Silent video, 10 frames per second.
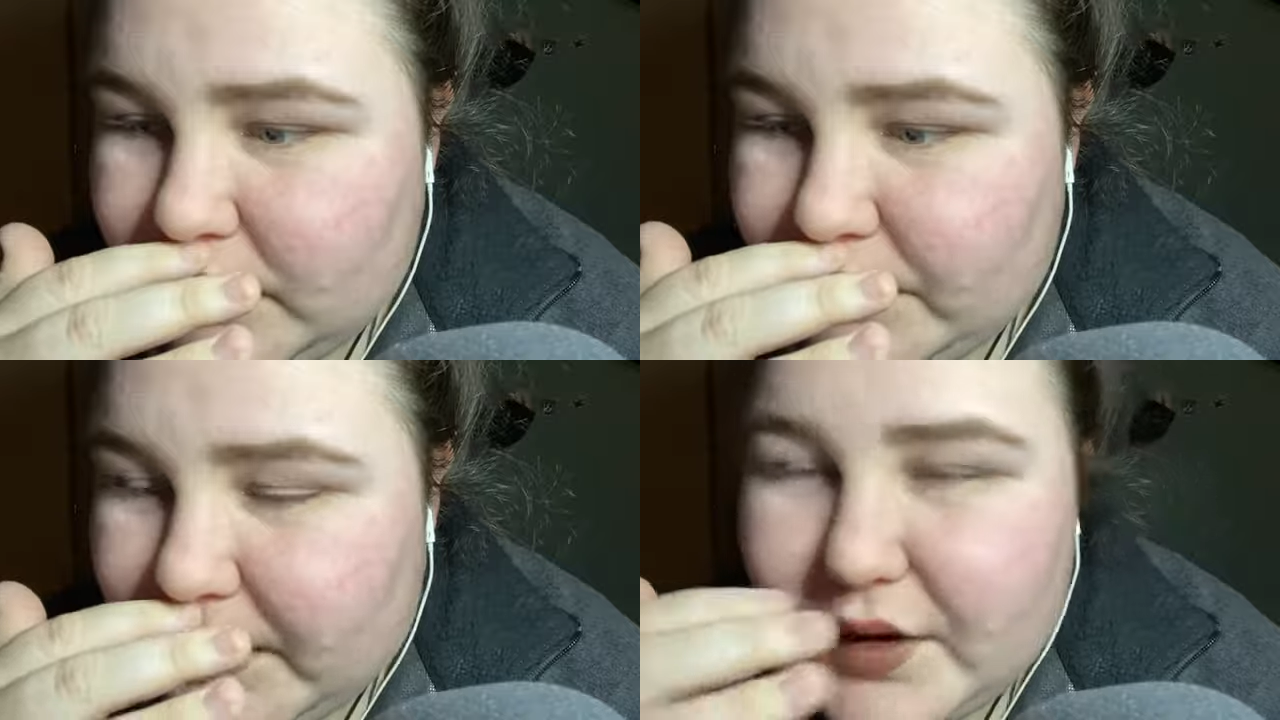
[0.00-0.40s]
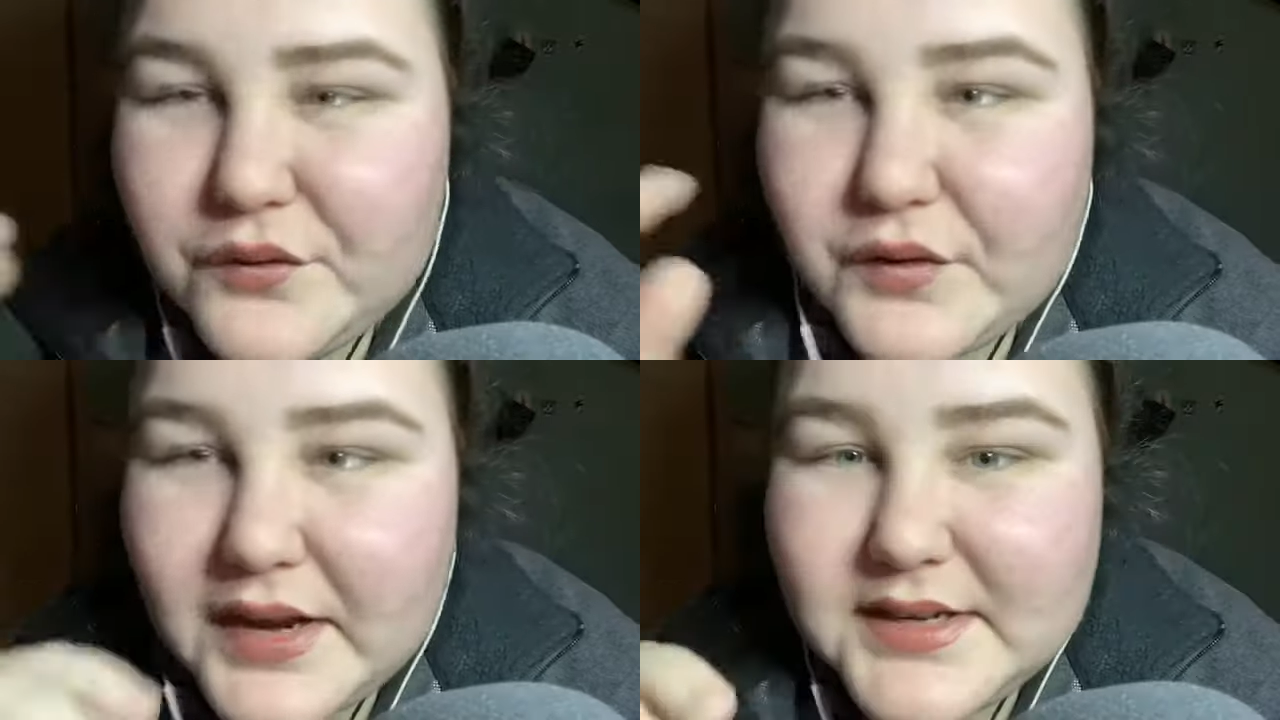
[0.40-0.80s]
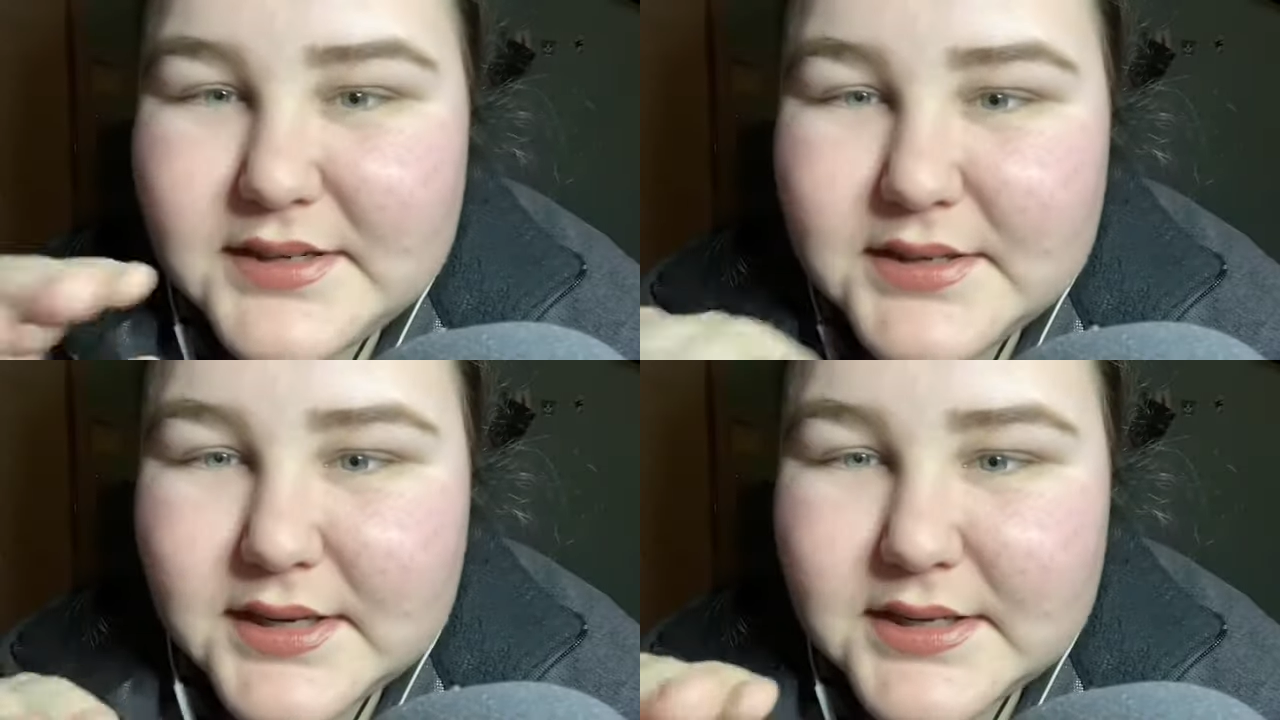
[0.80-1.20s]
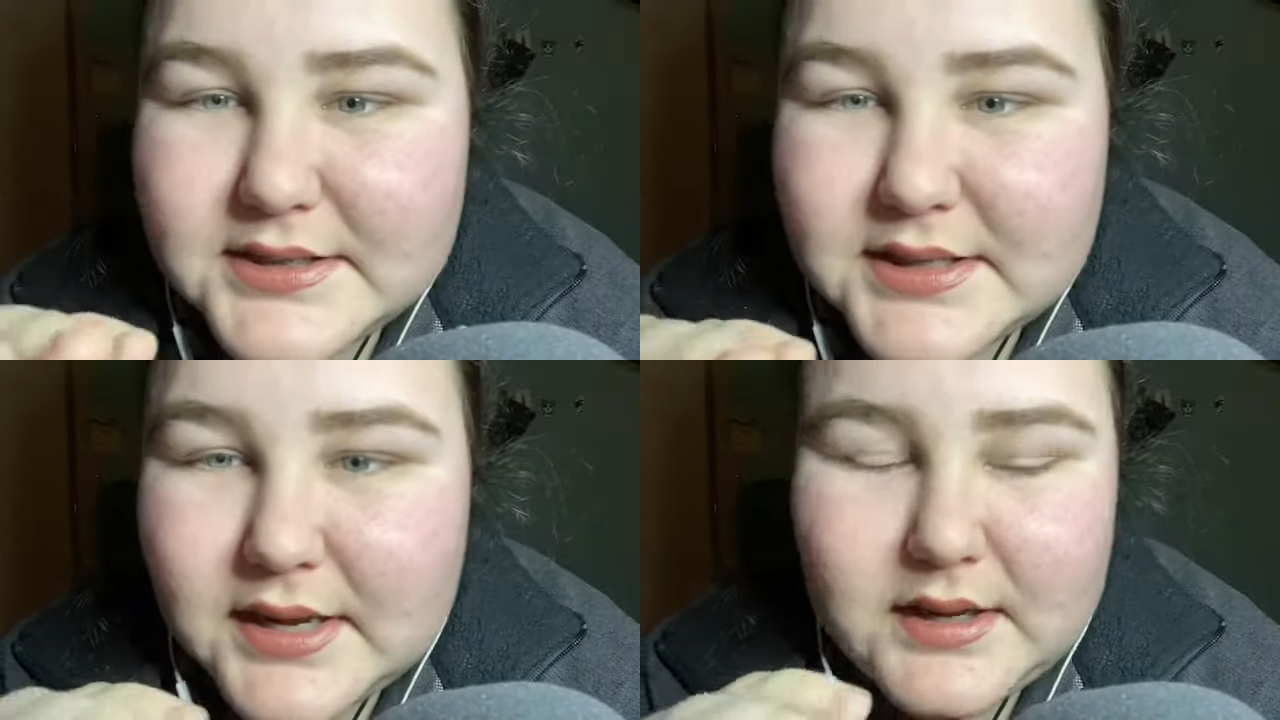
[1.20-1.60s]
like a friend
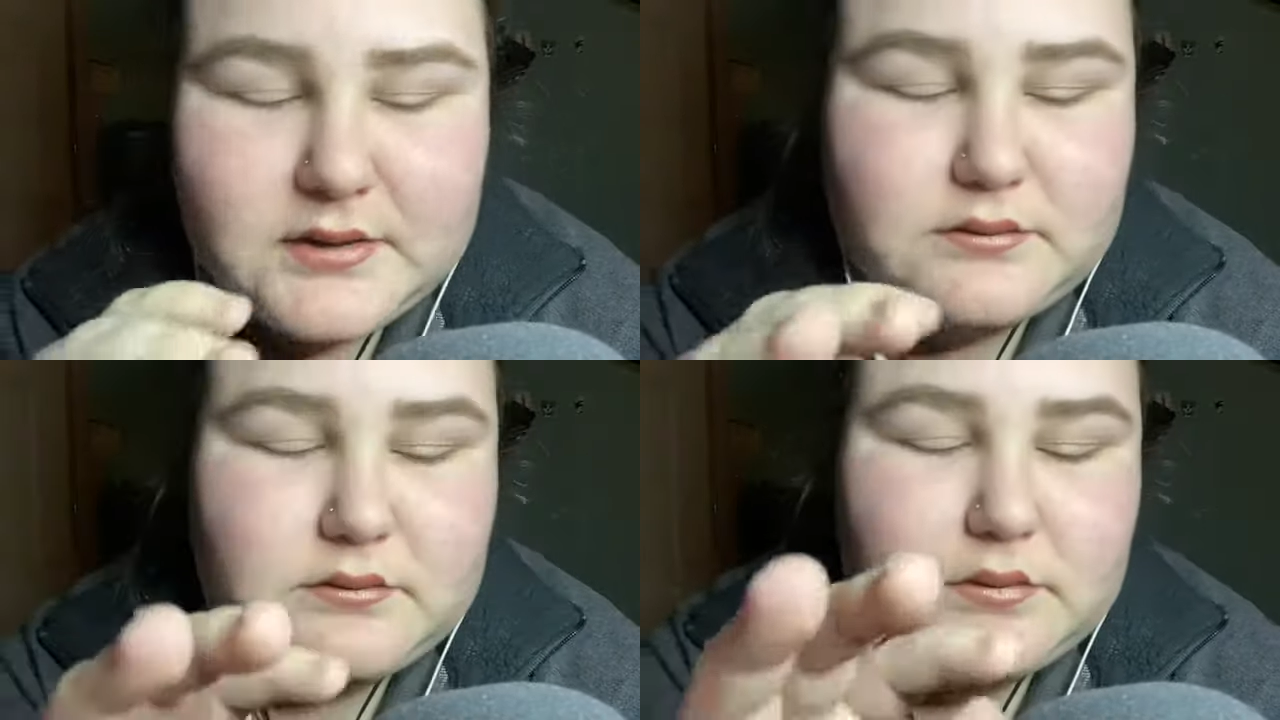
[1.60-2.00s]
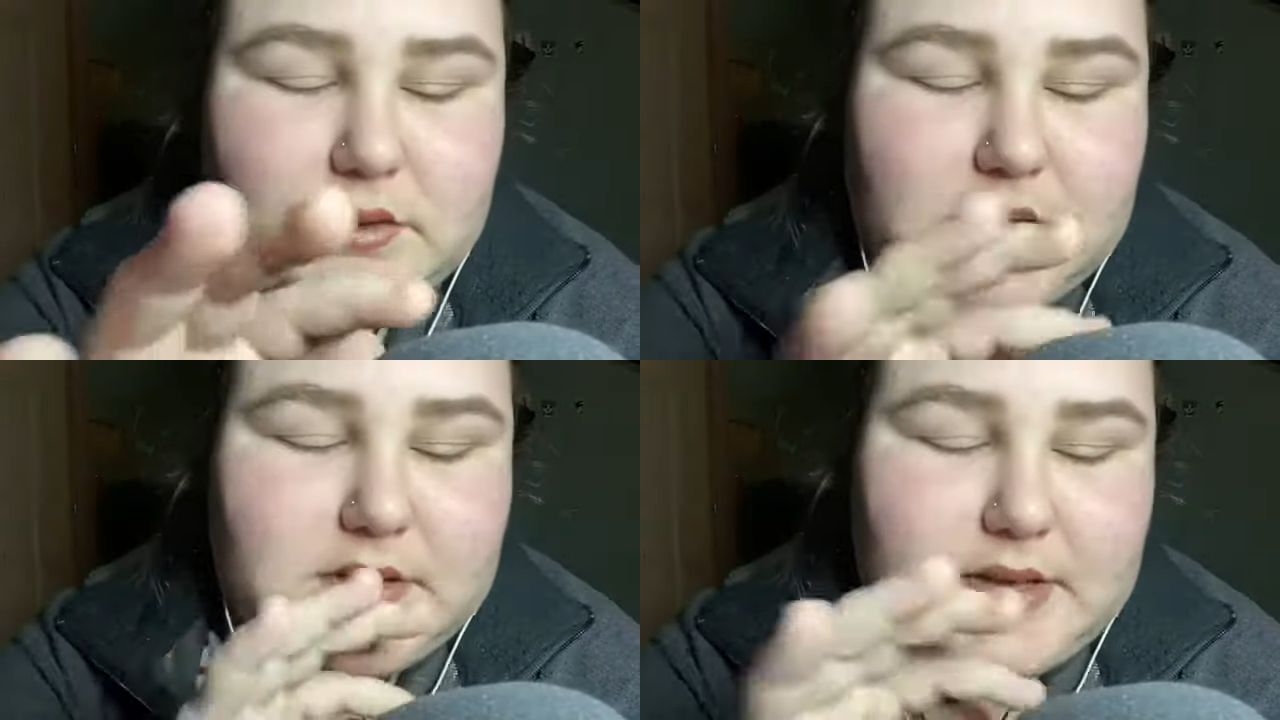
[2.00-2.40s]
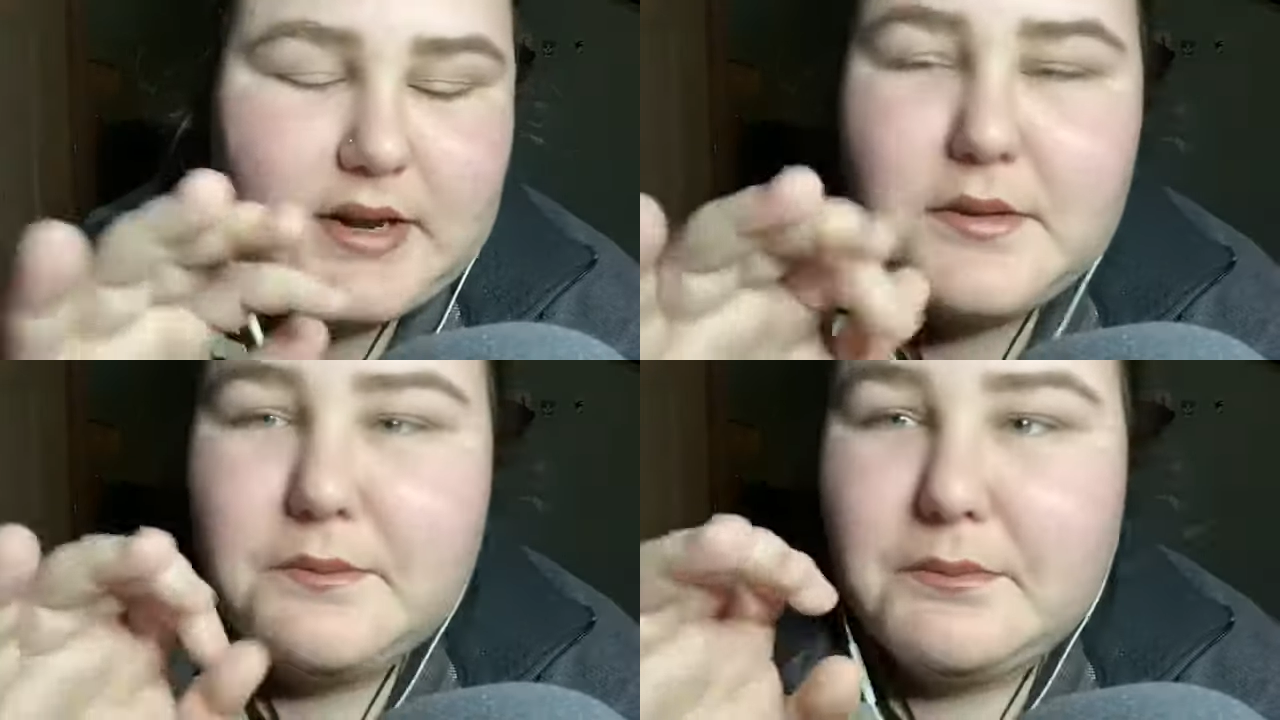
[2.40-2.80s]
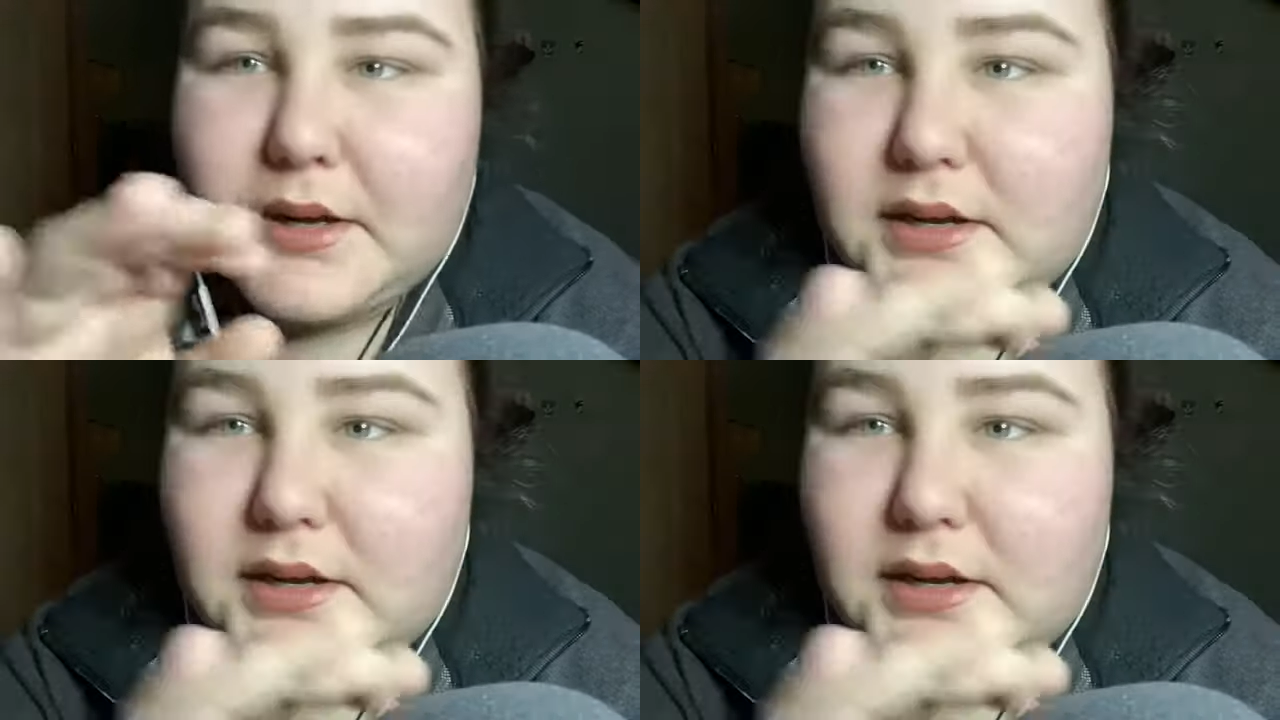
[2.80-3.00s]
does uh this damn bug.